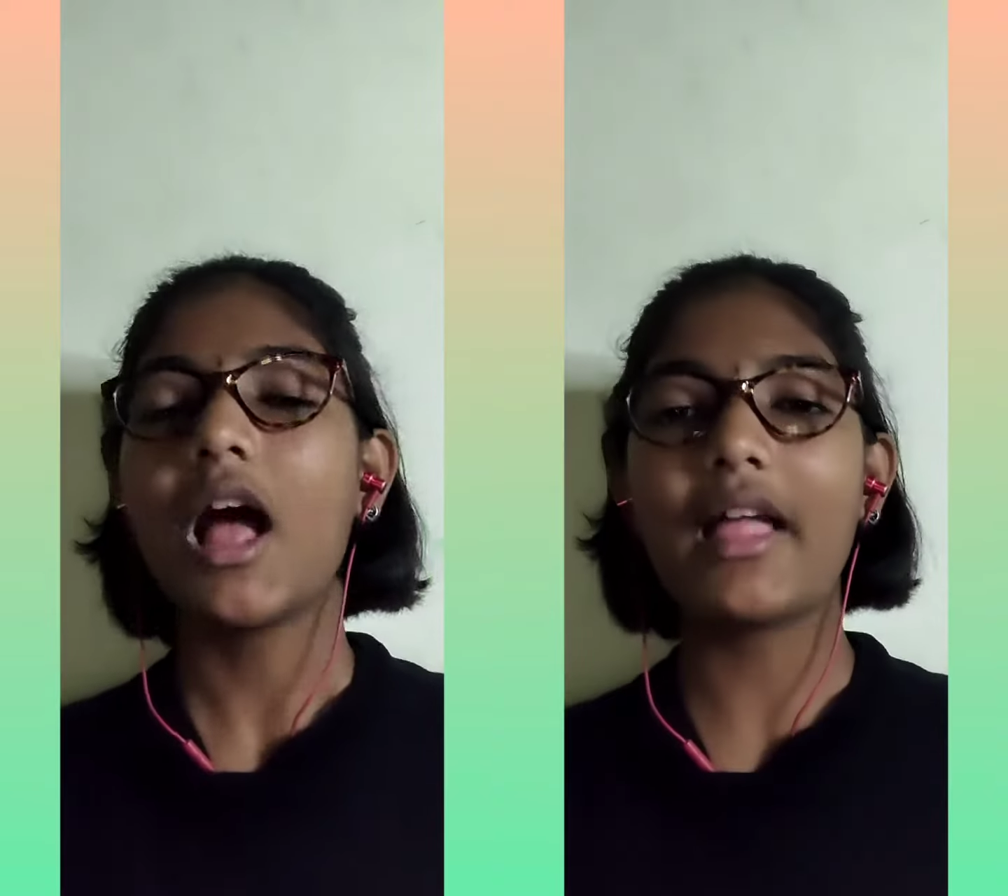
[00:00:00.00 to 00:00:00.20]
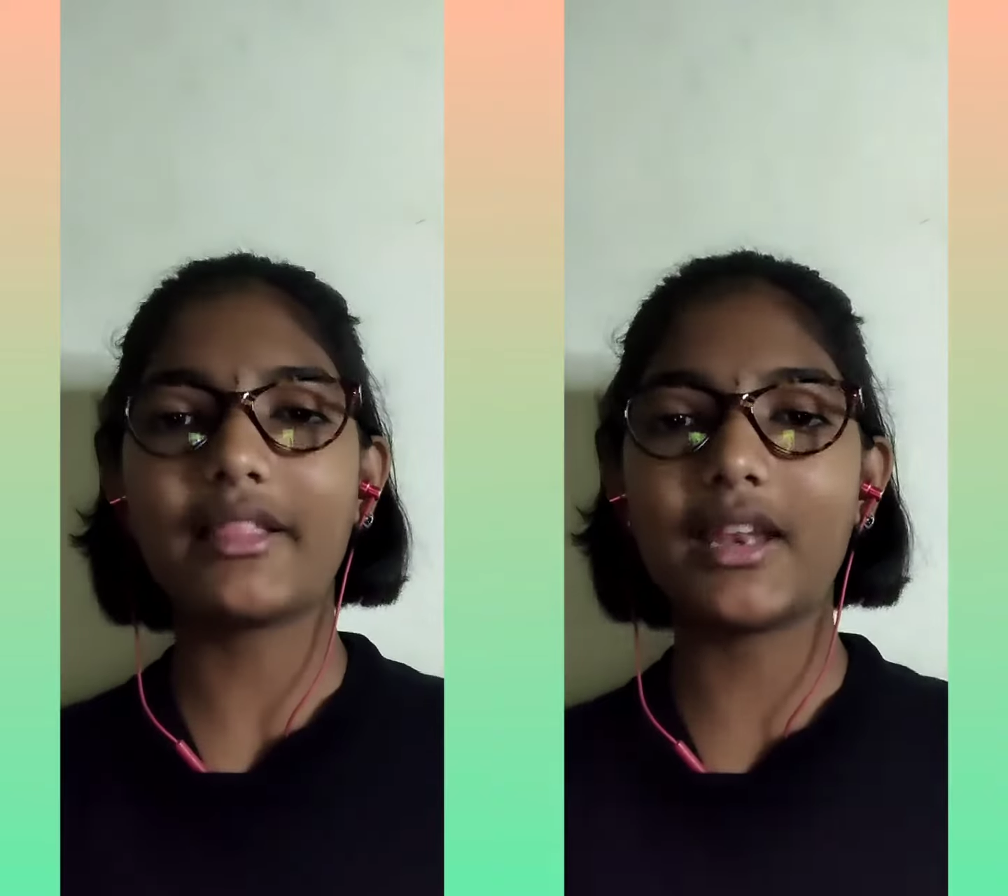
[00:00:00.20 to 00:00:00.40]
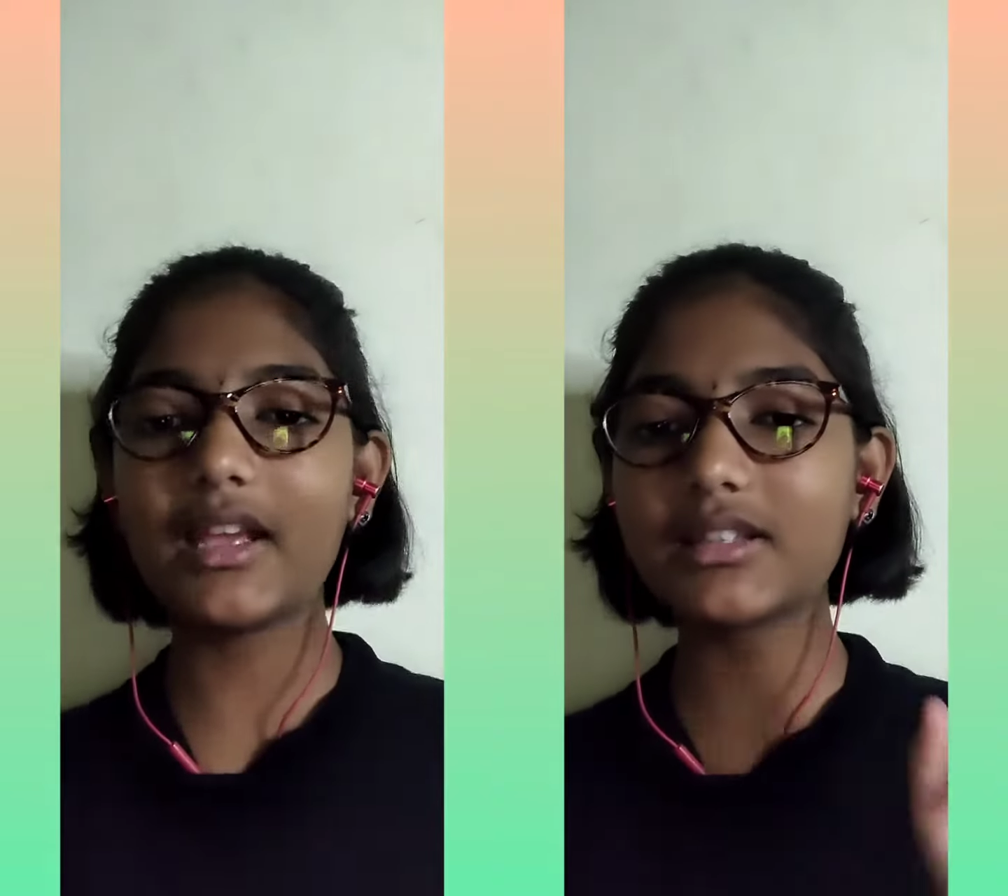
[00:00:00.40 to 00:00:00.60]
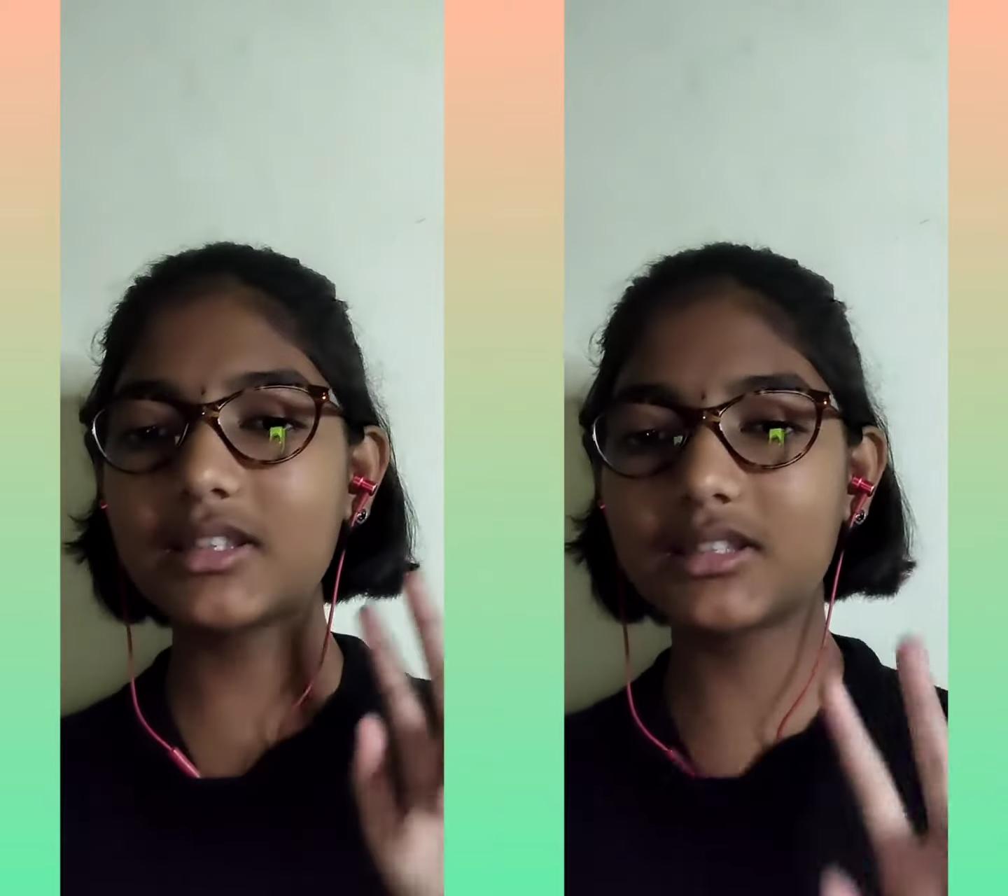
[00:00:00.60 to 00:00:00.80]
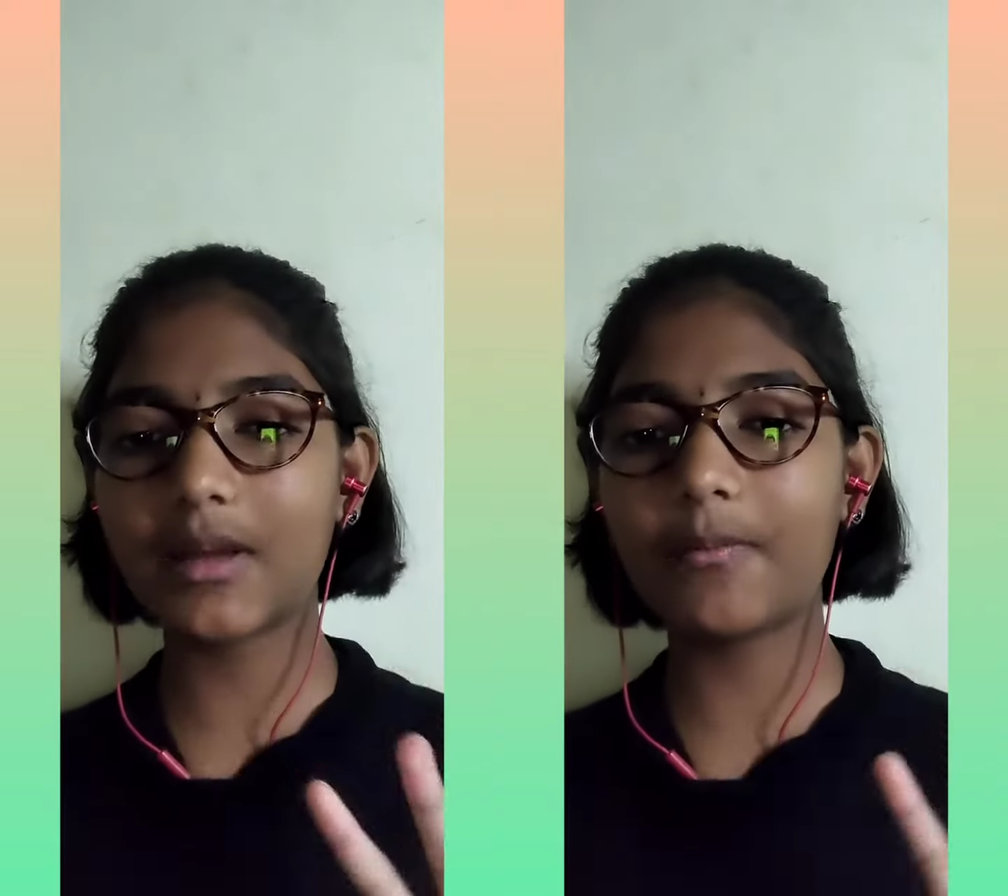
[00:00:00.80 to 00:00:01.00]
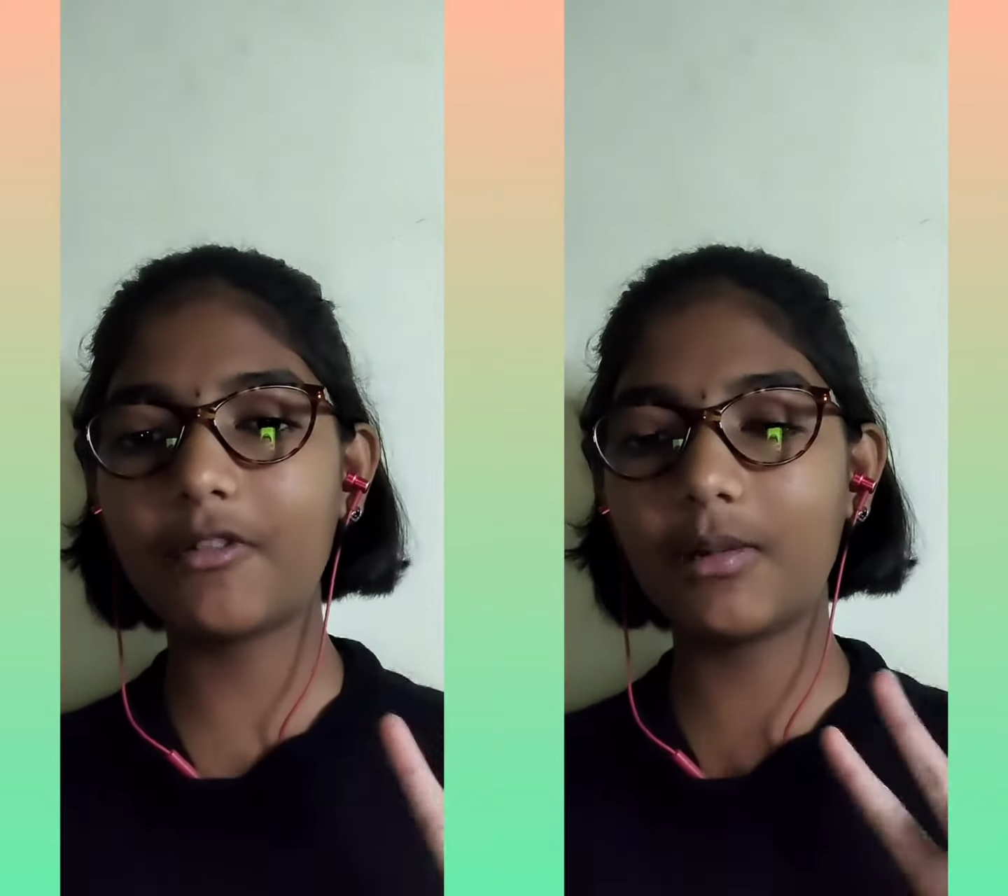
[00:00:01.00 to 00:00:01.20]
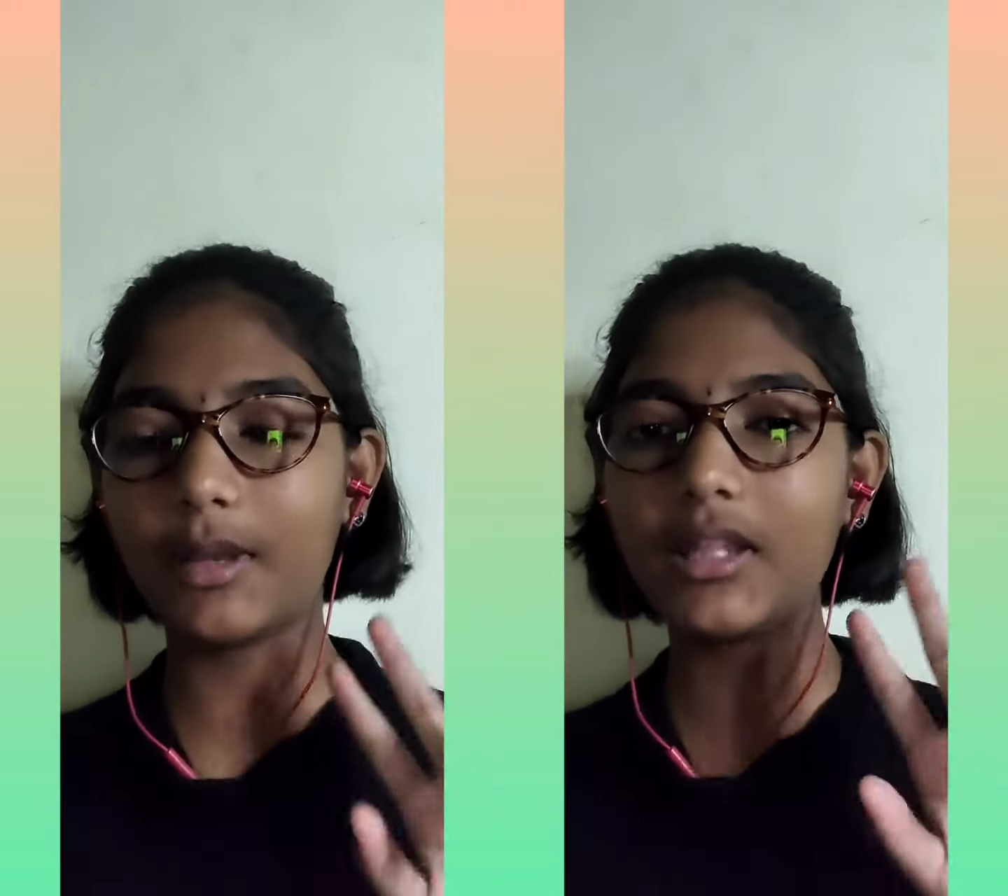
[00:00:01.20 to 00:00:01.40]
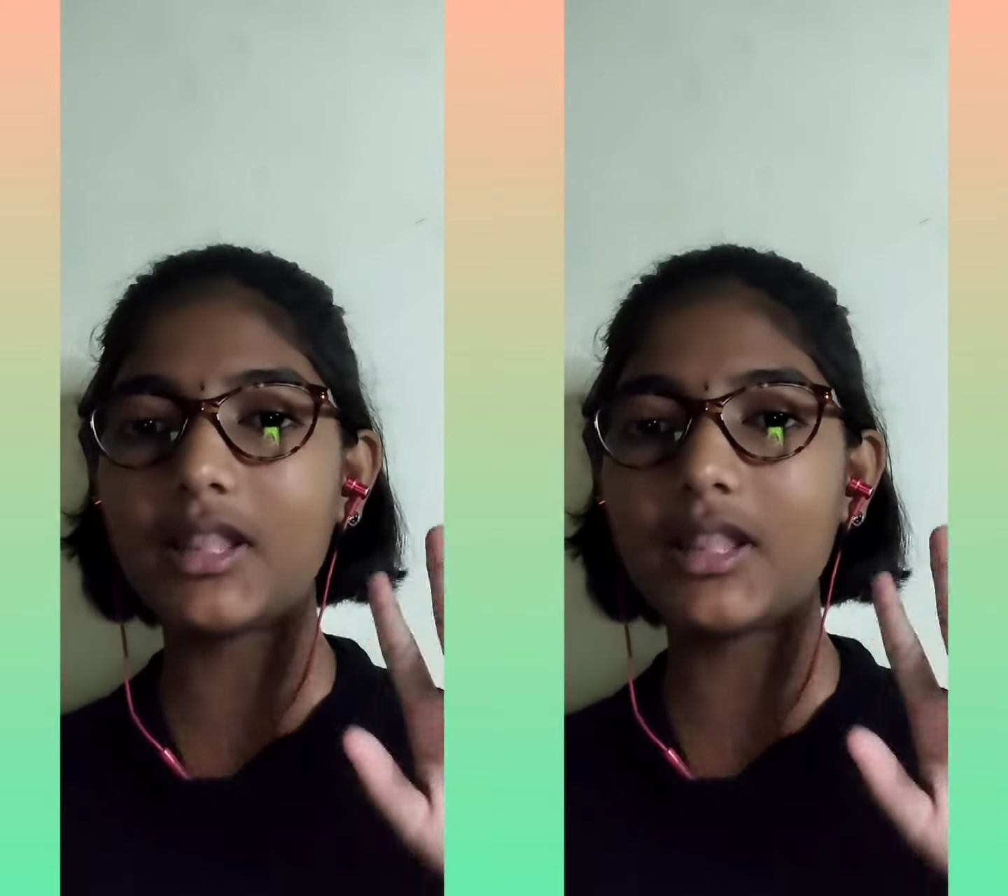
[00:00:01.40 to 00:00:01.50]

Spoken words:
And the next step will be